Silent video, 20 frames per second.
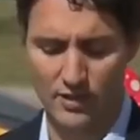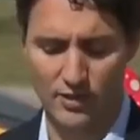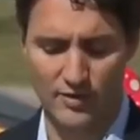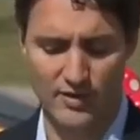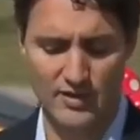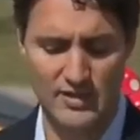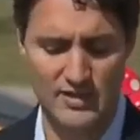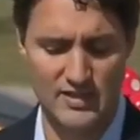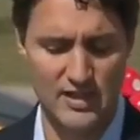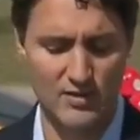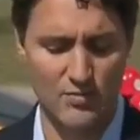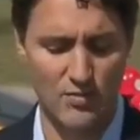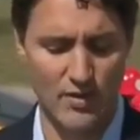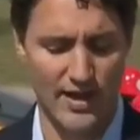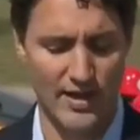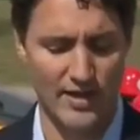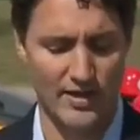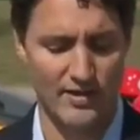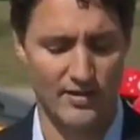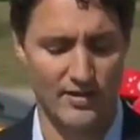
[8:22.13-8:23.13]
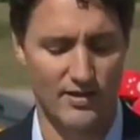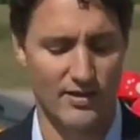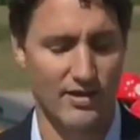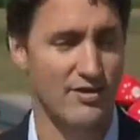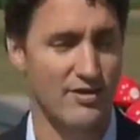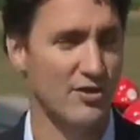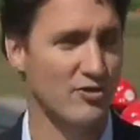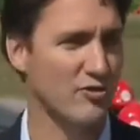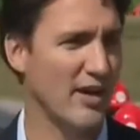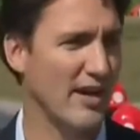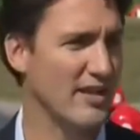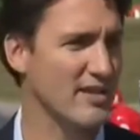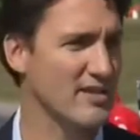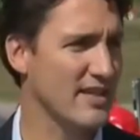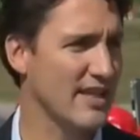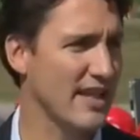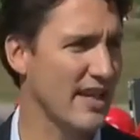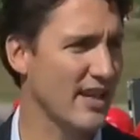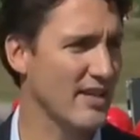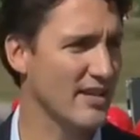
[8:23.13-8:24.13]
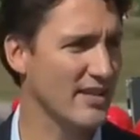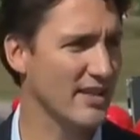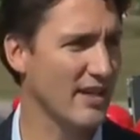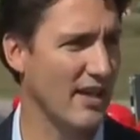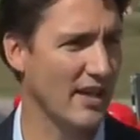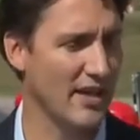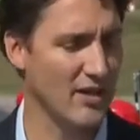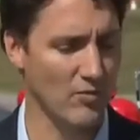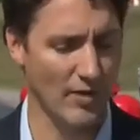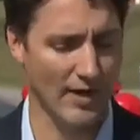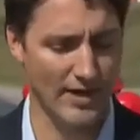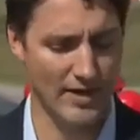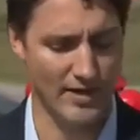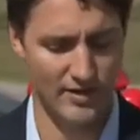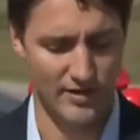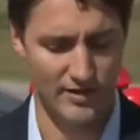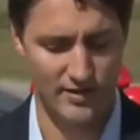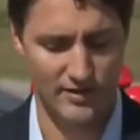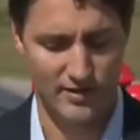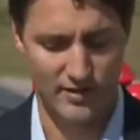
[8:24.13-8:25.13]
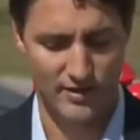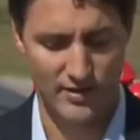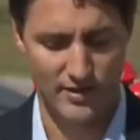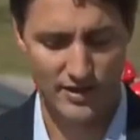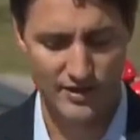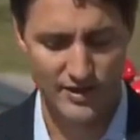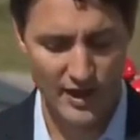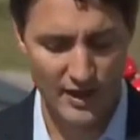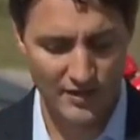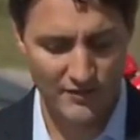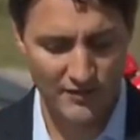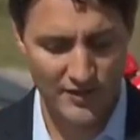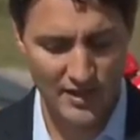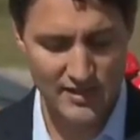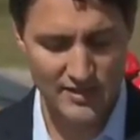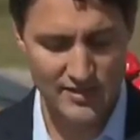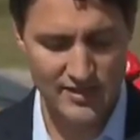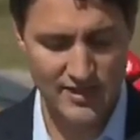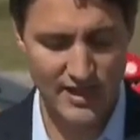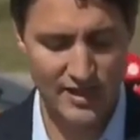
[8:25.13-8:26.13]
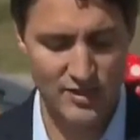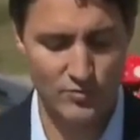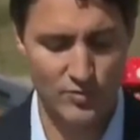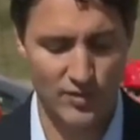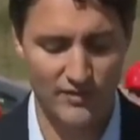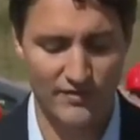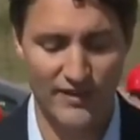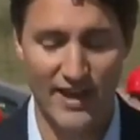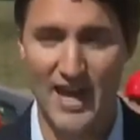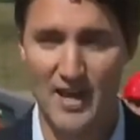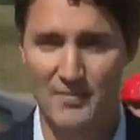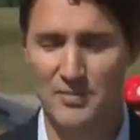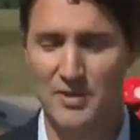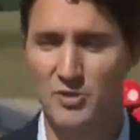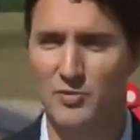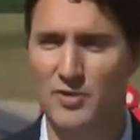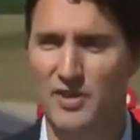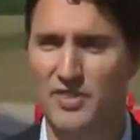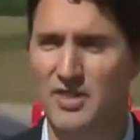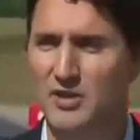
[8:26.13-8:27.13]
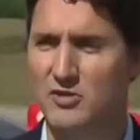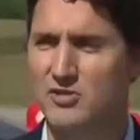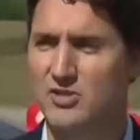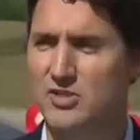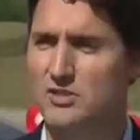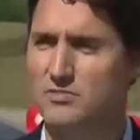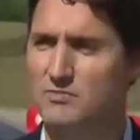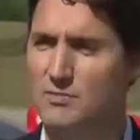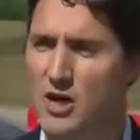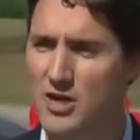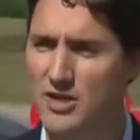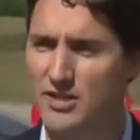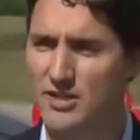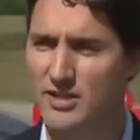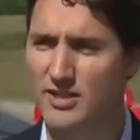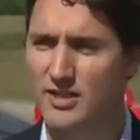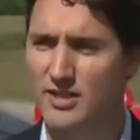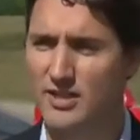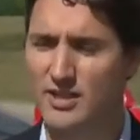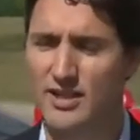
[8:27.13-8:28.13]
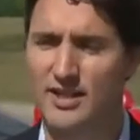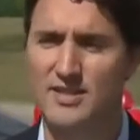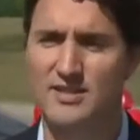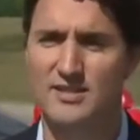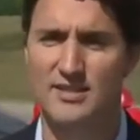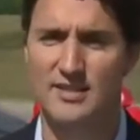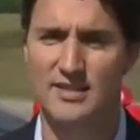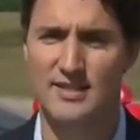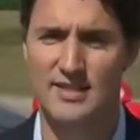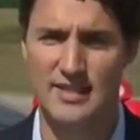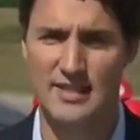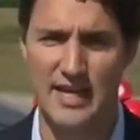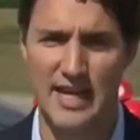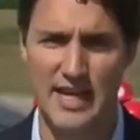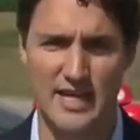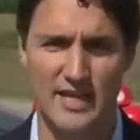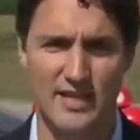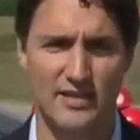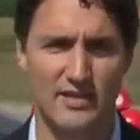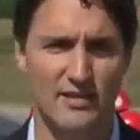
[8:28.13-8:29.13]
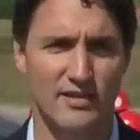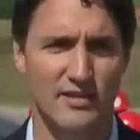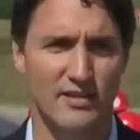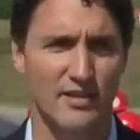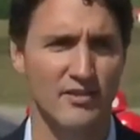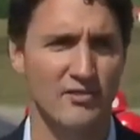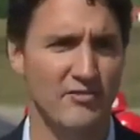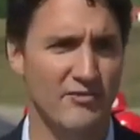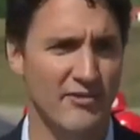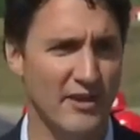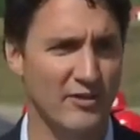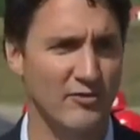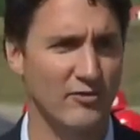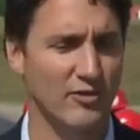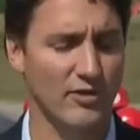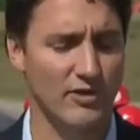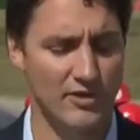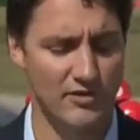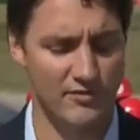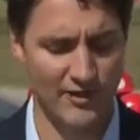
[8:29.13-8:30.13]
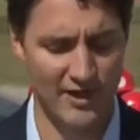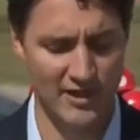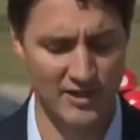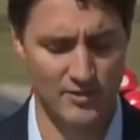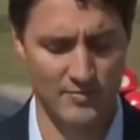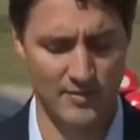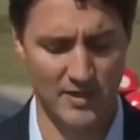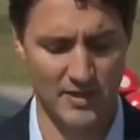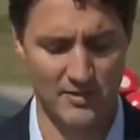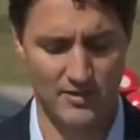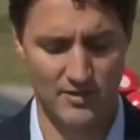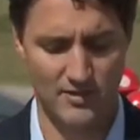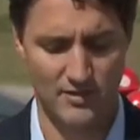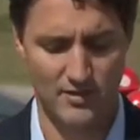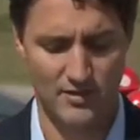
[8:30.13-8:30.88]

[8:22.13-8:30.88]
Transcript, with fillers: Lawrence Seaway, the Trans-Canada Highway. None of these things would have happened without smart and sustained federal investment.